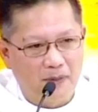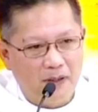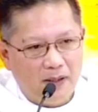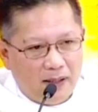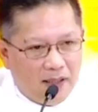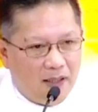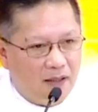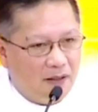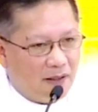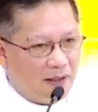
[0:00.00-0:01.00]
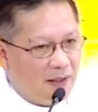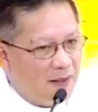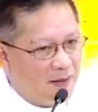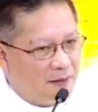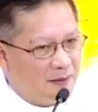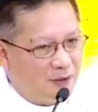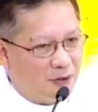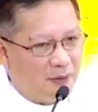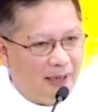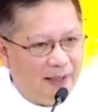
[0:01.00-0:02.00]
Here in
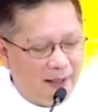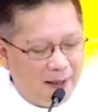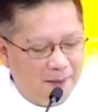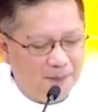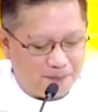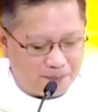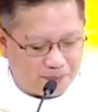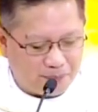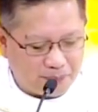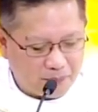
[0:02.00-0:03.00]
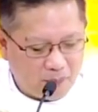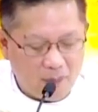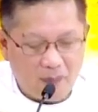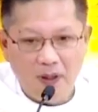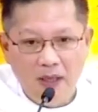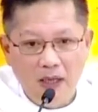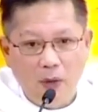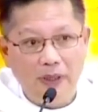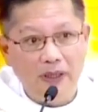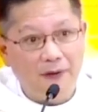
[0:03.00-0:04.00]
Surabaya, we
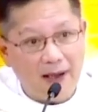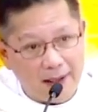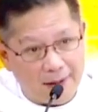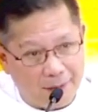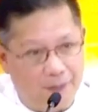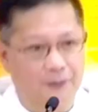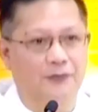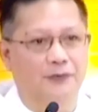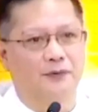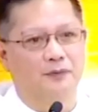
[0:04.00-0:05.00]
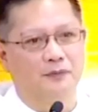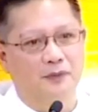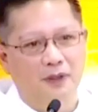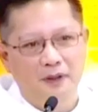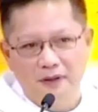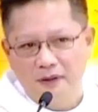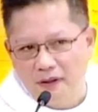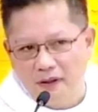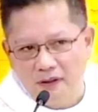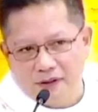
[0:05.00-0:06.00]
are 5.
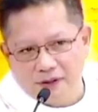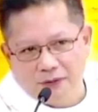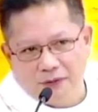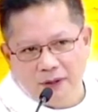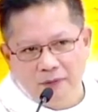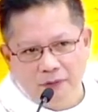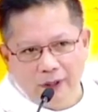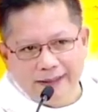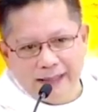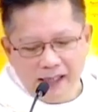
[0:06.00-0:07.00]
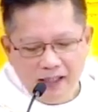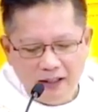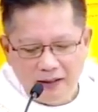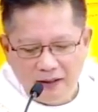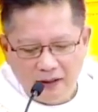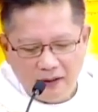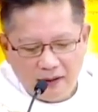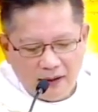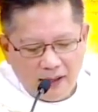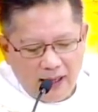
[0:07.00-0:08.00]
So from 40,
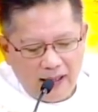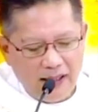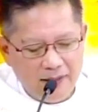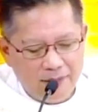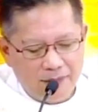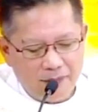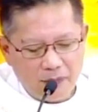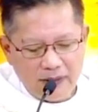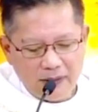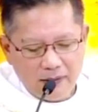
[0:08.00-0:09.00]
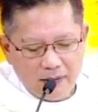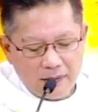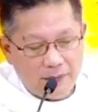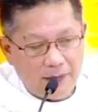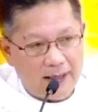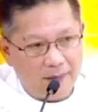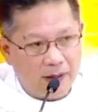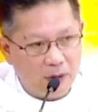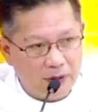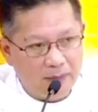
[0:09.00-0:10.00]
I live with 5,
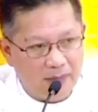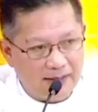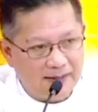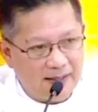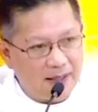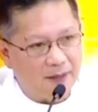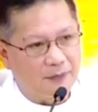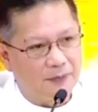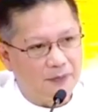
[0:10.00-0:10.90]
including myself.